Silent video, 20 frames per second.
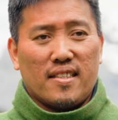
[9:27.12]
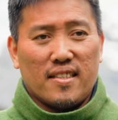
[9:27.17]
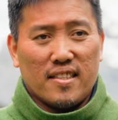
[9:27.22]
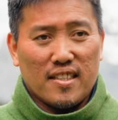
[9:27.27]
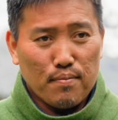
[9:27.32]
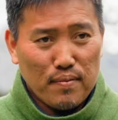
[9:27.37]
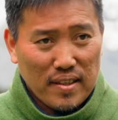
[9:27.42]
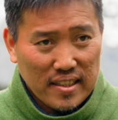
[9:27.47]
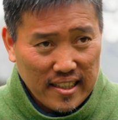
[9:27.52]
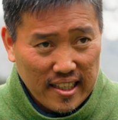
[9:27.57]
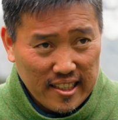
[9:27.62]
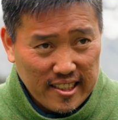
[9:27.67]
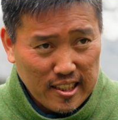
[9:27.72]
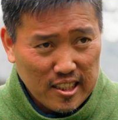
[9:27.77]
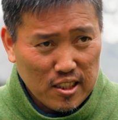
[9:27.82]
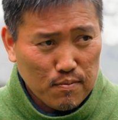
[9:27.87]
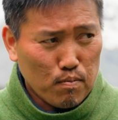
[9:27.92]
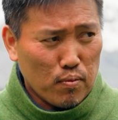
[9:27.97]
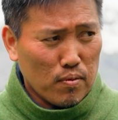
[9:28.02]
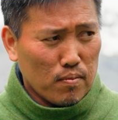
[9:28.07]
They bend down and they
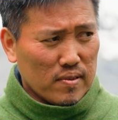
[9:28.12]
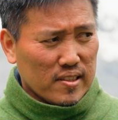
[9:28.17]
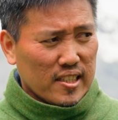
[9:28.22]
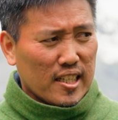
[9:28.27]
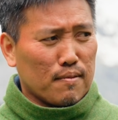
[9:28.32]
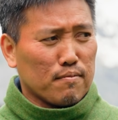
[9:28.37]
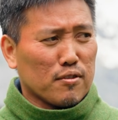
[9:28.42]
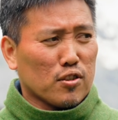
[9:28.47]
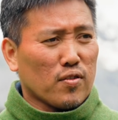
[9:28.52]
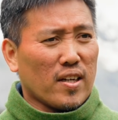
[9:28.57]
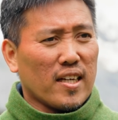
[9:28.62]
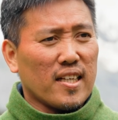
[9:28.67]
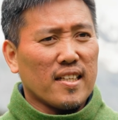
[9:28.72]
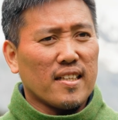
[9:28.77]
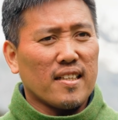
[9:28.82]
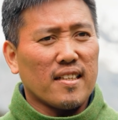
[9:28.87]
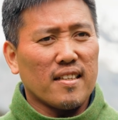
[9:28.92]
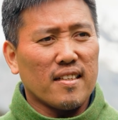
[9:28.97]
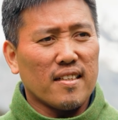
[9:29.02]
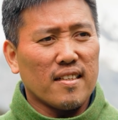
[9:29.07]
just stand up straight
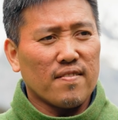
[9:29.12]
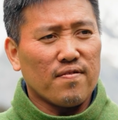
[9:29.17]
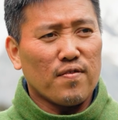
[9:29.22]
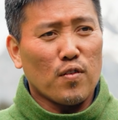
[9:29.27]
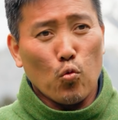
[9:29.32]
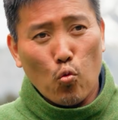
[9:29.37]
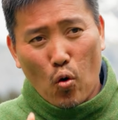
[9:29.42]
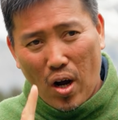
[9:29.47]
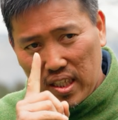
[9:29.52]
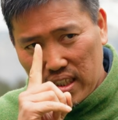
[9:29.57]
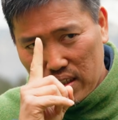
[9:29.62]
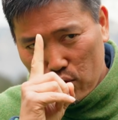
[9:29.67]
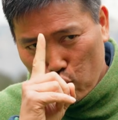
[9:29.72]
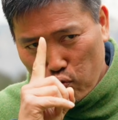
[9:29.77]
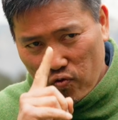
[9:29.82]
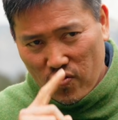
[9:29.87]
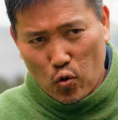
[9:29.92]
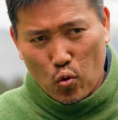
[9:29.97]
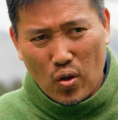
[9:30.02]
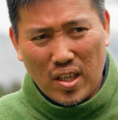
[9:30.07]
for
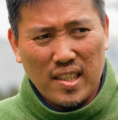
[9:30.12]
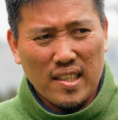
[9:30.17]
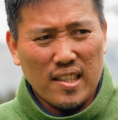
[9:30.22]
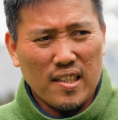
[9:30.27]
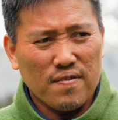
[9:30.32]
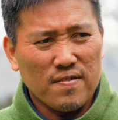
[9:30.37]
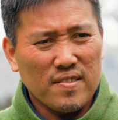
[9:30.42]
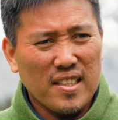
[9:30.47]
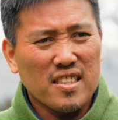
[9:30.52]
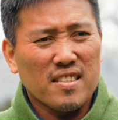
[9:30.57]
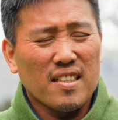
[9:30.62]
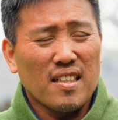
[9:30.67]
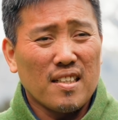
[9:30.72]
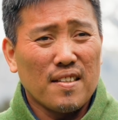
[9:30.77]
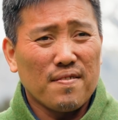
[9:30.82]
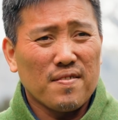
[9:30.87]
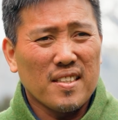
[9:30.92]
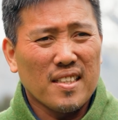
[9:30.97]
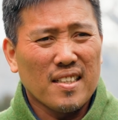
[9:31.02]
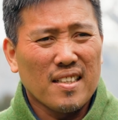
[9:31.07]
one lift. That's
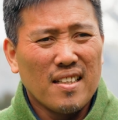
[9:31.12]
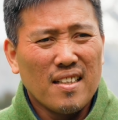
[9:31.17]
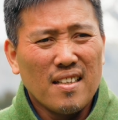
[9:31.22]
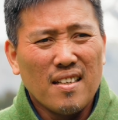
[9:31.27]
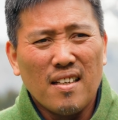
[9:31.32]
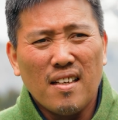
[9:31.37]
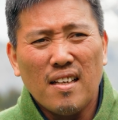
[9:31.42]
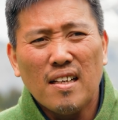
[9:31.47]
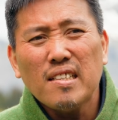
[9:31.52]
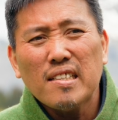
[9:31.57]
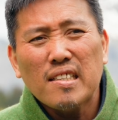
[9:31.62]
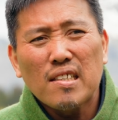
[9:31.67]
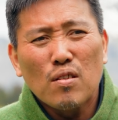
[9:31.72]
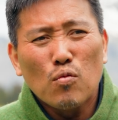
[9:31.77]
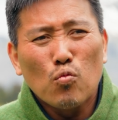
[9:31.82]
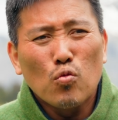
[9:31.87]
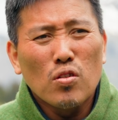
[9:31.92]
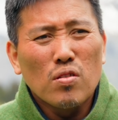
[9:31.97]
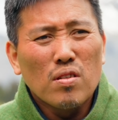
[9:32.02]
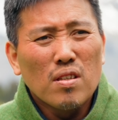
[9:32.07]
deadlifting.
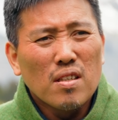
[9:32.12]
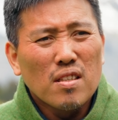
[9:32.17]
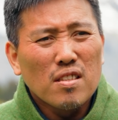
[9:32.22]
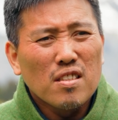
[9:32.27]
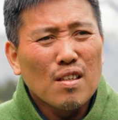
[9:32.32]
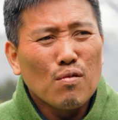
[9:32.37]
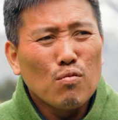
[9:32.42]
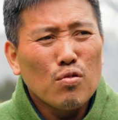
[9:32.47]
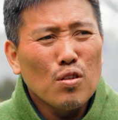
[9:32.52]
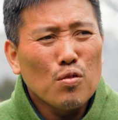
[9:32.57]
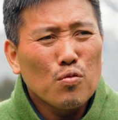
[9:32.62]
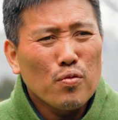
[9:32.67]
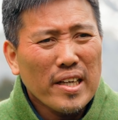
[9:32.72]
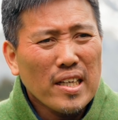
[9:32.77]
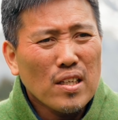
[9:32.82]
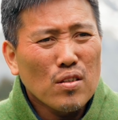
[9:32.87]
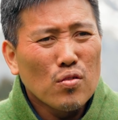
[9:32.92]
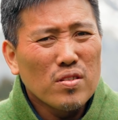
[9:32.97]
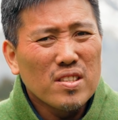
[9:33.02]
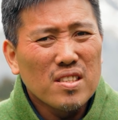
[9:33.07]
Well, the world
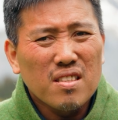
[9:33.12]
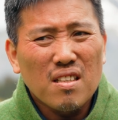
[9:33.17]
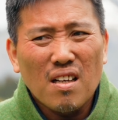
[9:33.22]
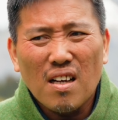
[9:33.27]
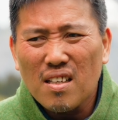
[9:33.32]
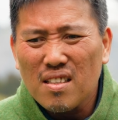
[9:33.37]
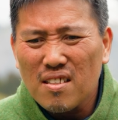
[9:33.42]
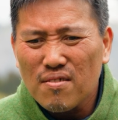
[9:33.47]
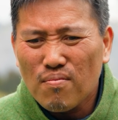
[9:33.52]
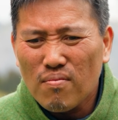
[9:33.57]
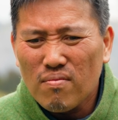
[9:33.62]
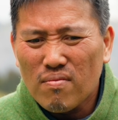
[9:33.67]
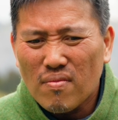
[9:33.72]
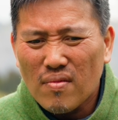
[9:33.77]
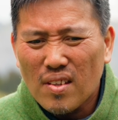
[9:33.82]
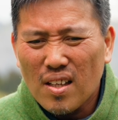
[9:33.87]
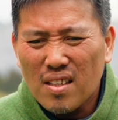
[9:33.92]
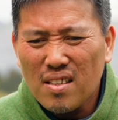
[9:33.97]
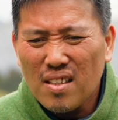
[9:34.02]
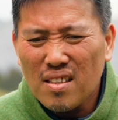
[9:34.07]
record is like,
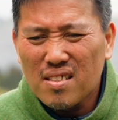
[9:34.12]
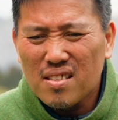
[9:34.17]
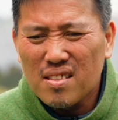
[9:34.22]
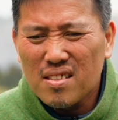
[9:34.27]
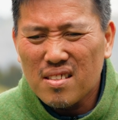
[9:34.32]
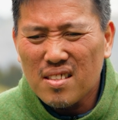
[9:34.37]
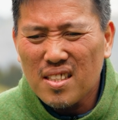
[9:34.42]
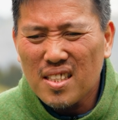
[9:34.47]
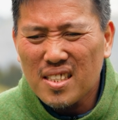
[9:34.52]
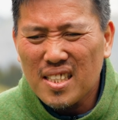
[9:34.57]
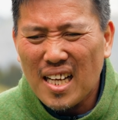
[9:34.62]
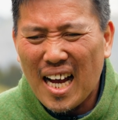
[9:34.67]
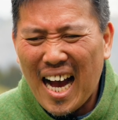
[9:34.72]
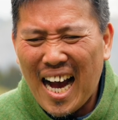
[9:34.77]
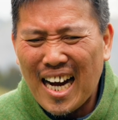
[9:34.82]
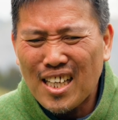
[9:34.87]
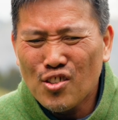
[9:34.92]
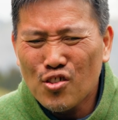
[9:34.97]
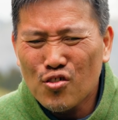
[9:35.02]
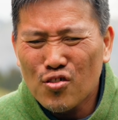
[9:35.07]
I don't know,
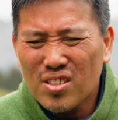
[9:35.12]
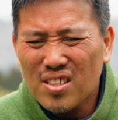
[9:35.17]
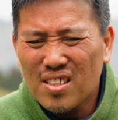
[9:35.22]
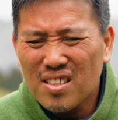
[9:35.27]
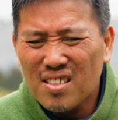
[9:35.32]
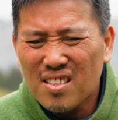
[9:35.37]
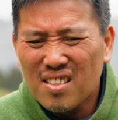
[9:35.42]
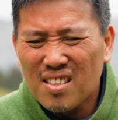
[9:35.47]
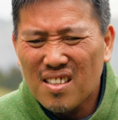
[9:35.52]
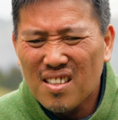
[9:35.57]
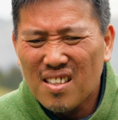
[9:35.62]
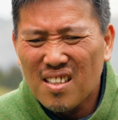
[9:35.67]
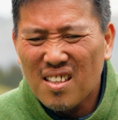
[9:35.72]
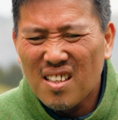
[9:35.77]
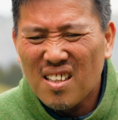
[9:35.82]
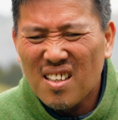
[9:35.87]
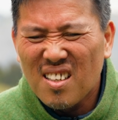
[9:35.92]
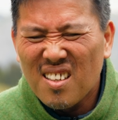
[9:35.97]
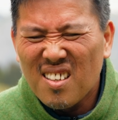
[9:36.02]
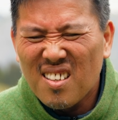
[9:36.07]

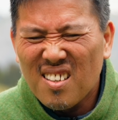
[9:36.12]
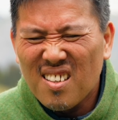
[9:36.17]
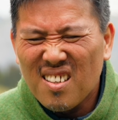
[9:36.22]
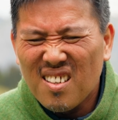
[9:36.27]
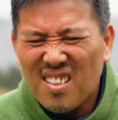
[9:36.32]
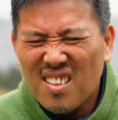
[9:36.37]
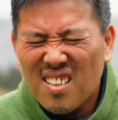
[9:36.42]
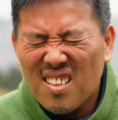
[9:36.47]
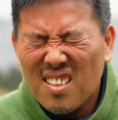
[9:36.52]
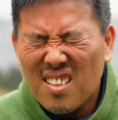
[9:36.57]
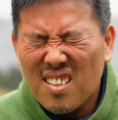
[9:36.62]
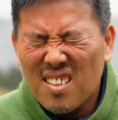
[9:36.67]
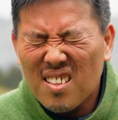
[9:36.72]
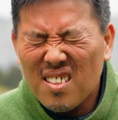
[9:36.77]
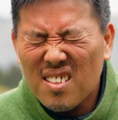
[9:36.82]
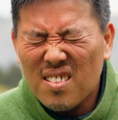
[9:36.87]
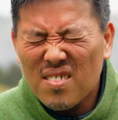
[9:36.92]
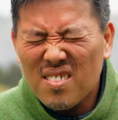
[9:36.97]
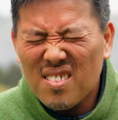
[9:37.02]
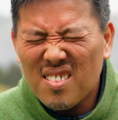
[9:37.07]

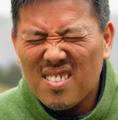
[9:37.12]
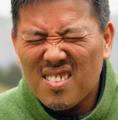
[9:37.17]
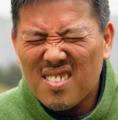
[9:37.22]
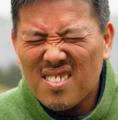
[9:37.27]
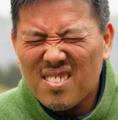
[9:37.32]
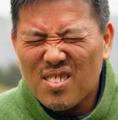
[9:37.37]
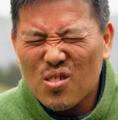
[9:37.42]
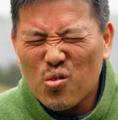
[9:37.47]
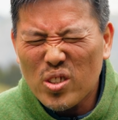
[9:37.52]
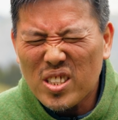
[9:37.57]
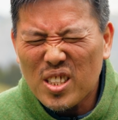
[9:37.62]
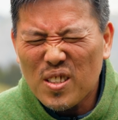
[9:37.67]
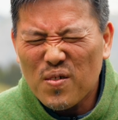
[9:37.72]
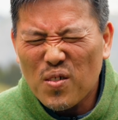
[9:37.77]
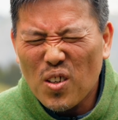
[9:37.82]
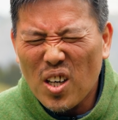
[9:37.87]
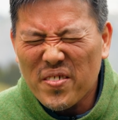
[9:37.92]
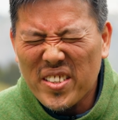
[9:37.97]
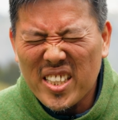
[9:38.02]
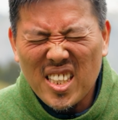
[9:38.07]

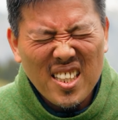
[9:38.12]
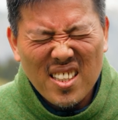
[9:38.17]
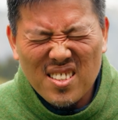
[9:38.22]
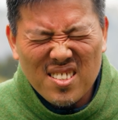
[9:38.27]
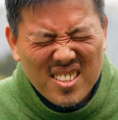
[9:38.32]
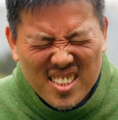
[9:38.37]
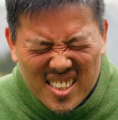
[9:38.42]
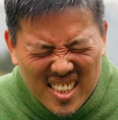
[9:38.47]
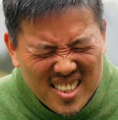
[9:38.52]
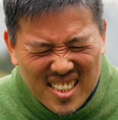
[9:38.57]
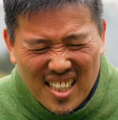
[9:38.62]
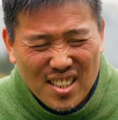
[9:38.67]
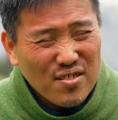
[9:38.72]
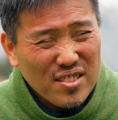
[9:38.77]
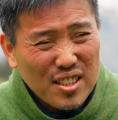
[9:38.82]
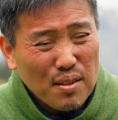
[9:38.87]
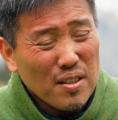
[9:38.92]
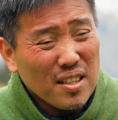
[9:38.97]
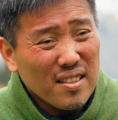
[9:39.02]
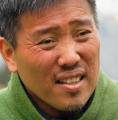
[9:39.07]
625 kilos or 600,
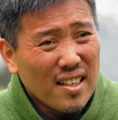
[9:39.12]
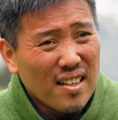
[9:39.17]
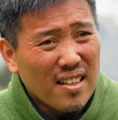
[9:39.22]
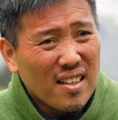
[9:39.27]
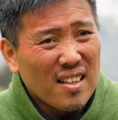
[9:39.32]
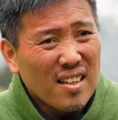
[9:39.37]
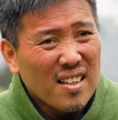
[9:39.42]
something like that.